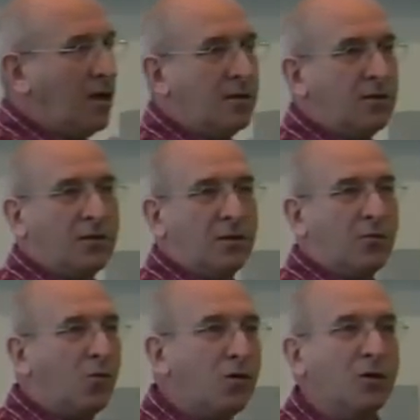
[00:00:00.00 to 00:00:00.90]
and
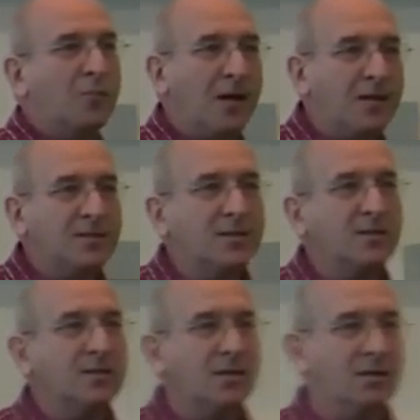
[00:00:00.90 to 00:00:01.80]
the royal
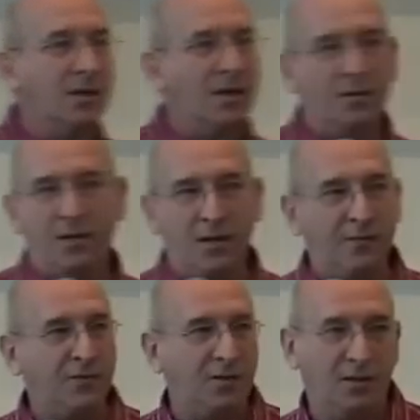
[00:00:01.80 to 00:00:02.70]
palaces and
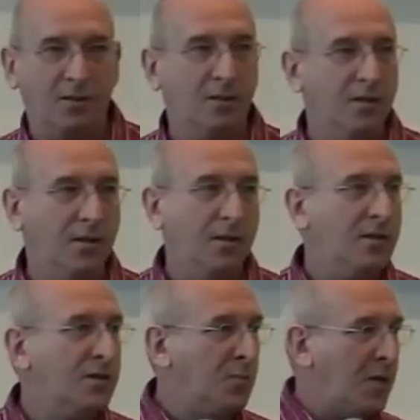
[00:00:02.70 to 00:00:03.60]
everything.
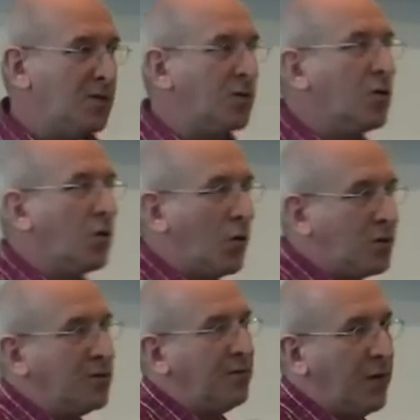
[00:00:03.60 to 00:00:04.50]
It's based on
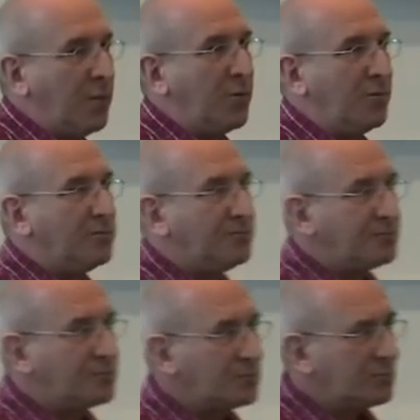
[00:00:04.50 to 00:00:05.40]
coercive labor.
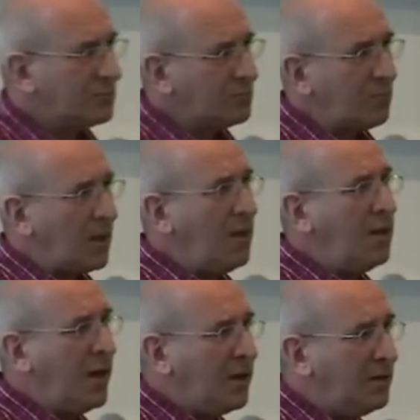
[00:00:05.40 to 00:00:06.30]

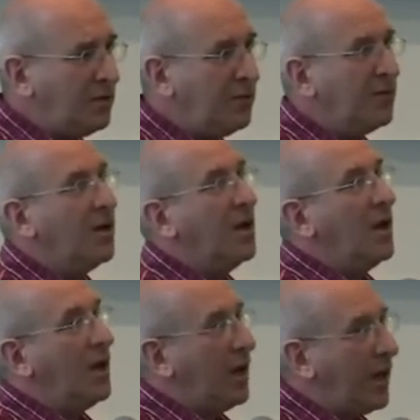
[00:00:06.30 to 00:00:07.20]
Negative,
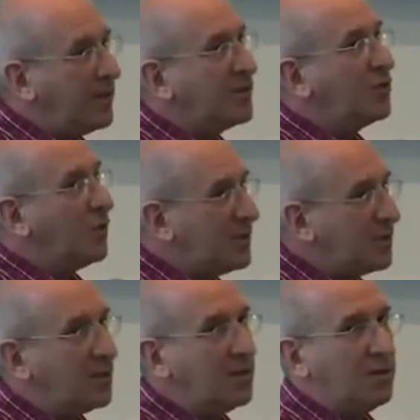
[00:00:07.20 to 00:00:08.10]

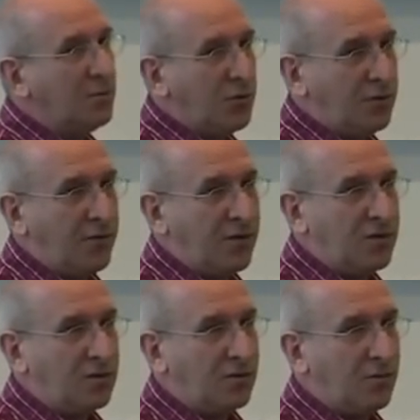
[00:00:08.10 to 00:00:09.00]
extrinsic
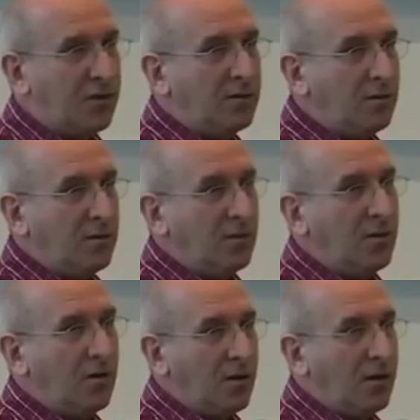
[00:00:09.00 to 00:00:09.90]
motivation, right?
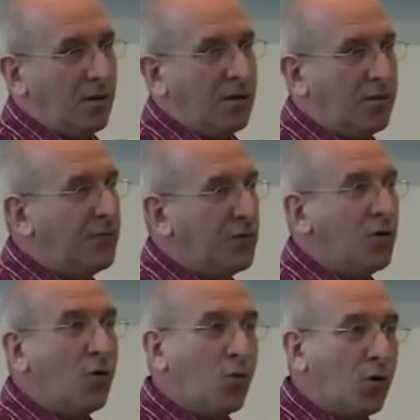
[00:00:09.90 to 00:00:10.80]
If you
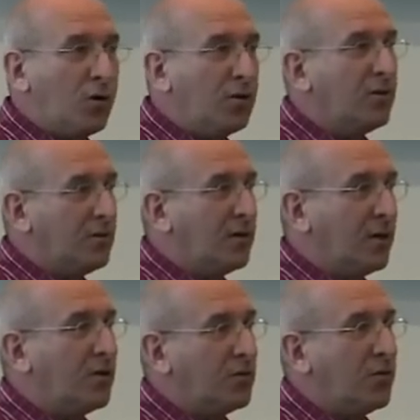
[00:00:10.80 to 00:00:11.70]
don't work, they
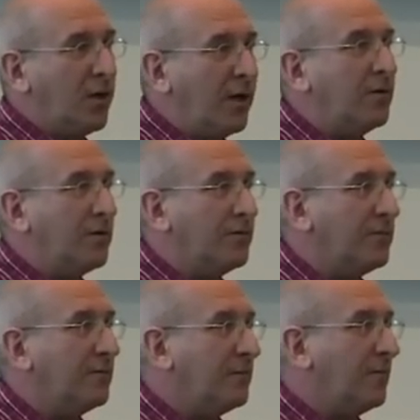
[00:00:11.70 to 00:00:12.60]
cut your hand
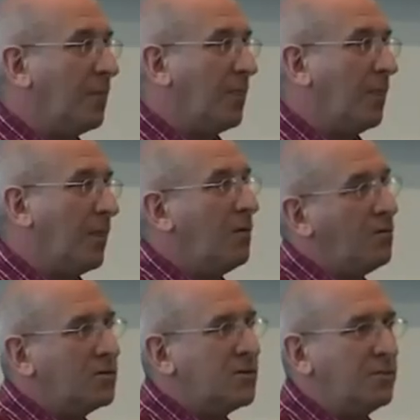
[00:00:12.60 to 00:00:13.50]
off
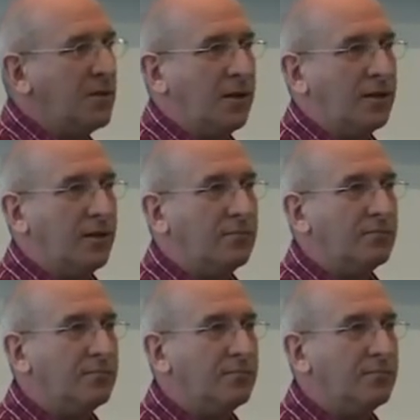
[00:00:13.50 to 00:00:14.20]
or something like that.